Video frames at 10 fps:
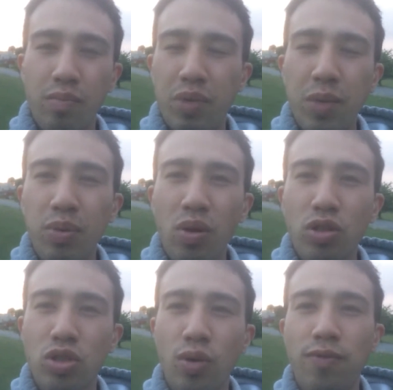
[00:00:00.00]
People are
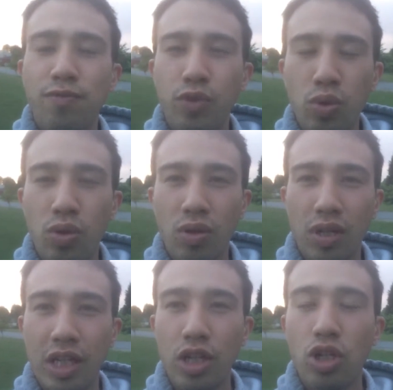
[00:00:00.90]
so frugal
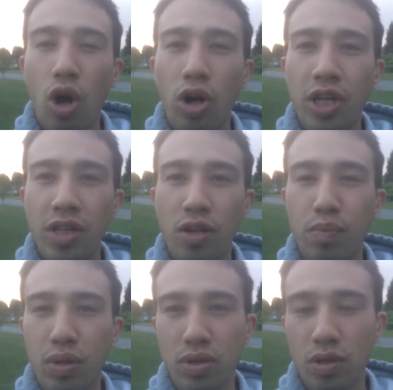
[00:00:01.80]
in guarding their
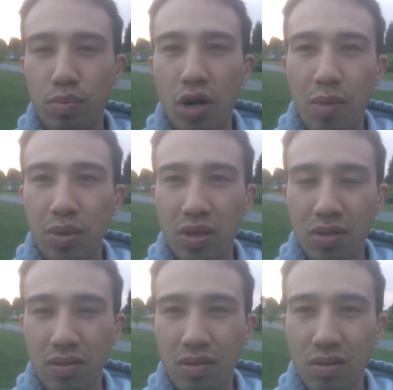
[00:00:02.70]
personal
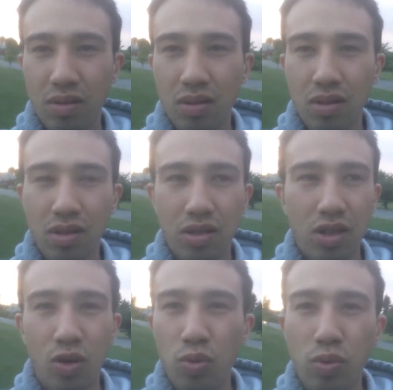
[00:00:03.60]
property.
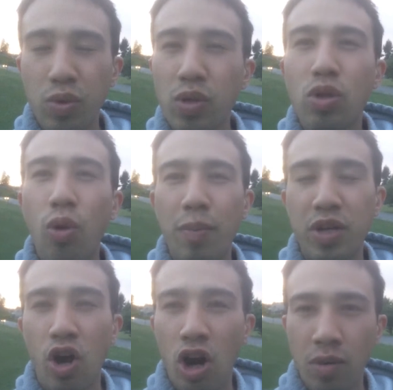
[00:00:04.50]
We'll go up
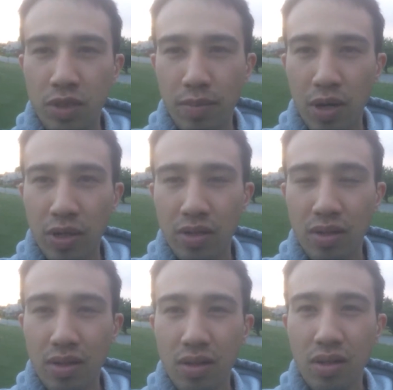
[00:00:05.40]
in arms about
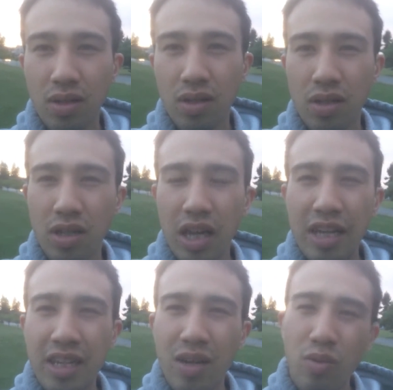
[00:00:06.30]
it.
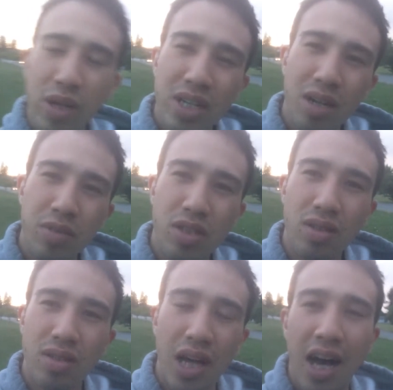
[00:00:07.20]
And yet, when it comes
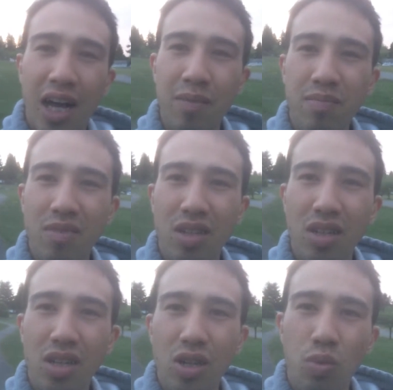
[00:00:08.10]
to time,
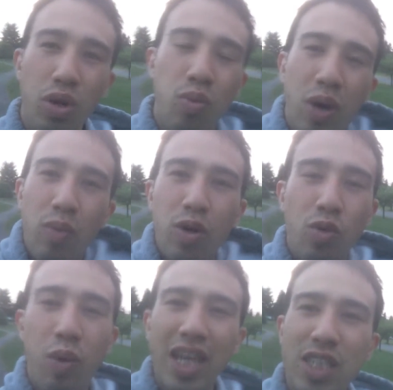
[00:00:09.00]
we're
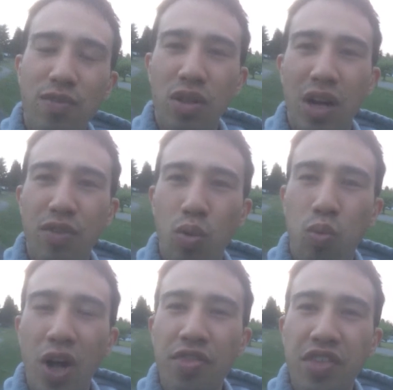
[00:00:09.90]
wasteful of the
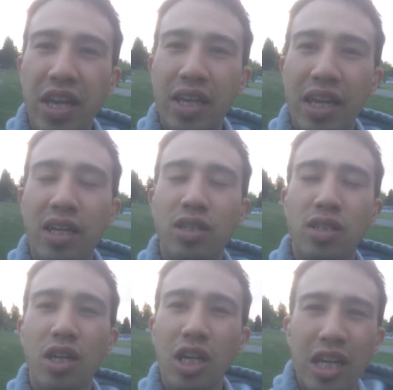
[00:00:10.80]
one thing
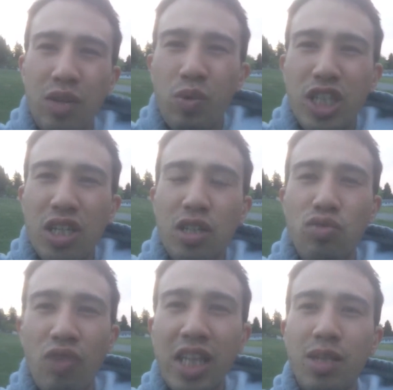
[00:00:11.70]
in which it
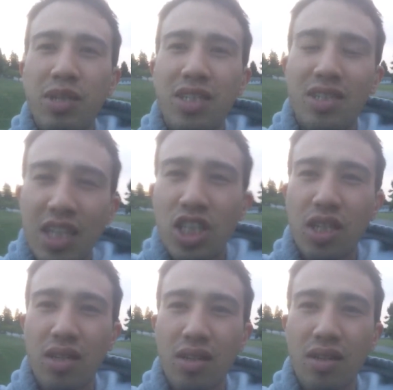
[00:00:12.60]
is right to be
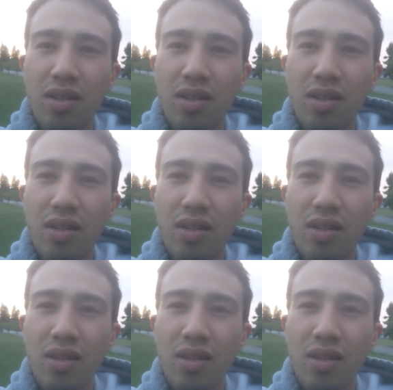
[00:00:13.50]
stingy.